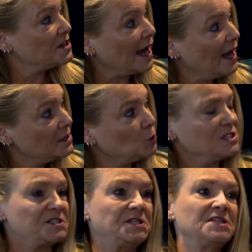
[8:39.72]
that was
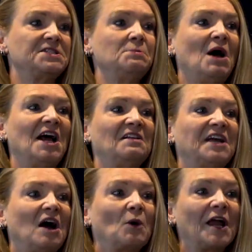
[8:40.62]

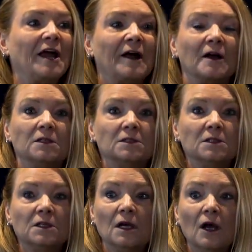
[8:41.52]
60-mile-an-hour hair.
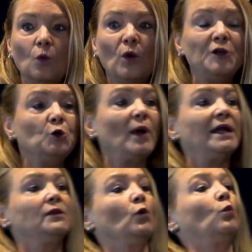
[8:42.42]
When you went in the